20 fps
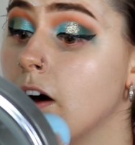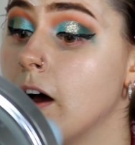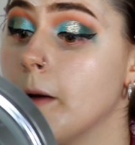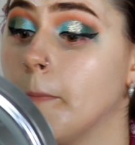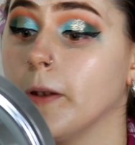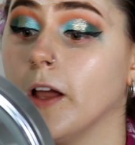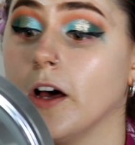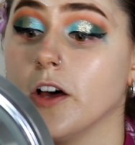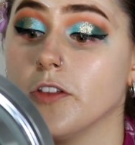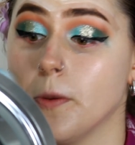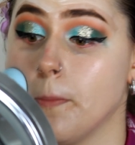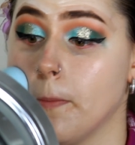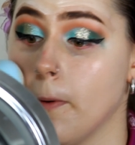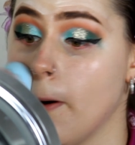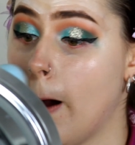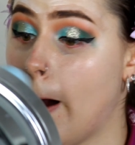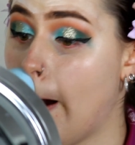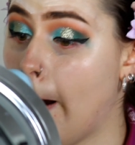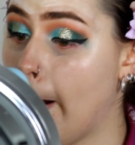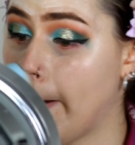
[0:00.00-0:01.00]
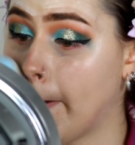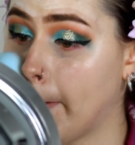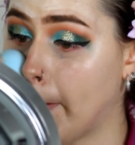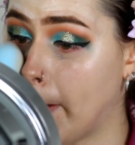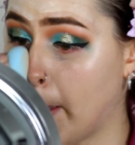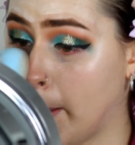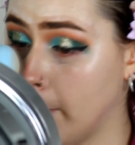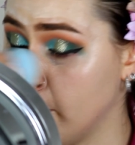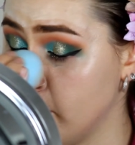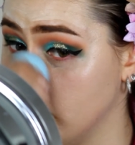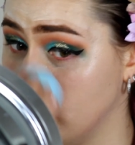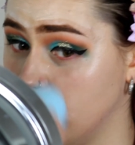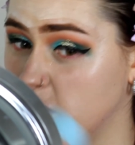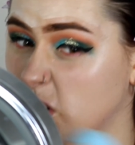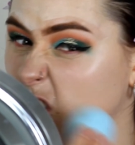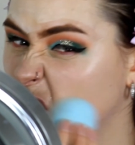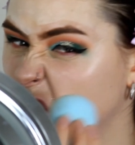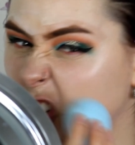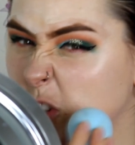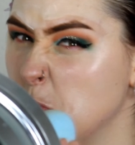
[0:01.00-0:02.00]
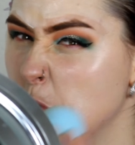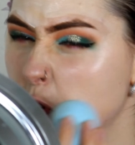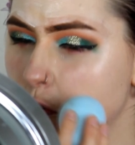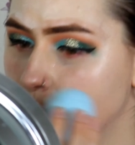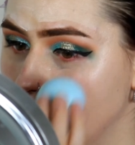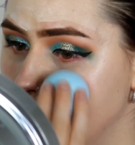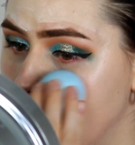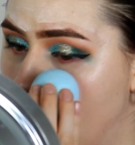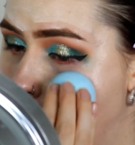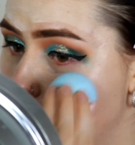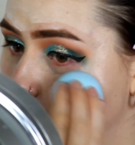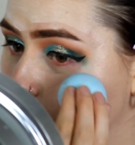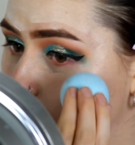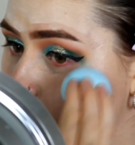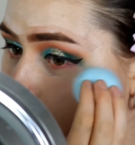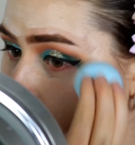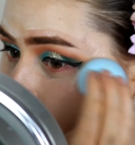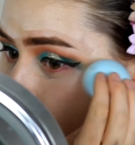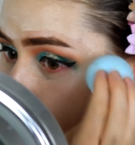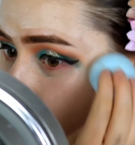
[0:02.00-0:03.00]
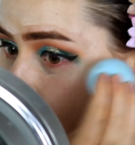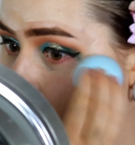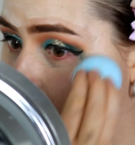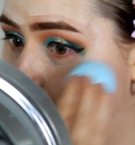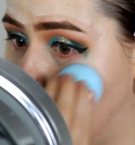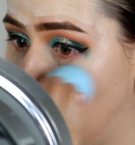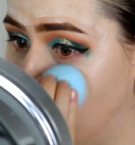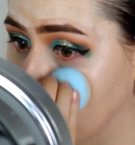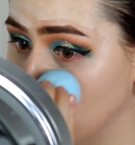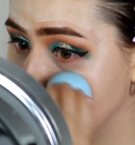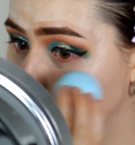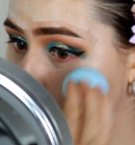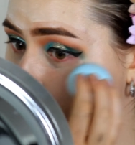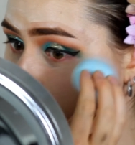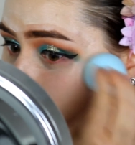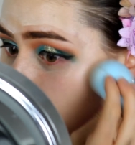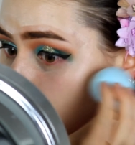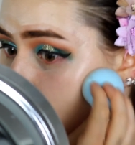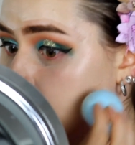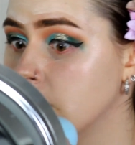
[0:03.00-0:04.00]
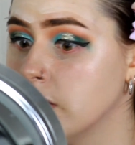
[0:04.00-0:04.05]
I applied the brush just to smoothen everything out.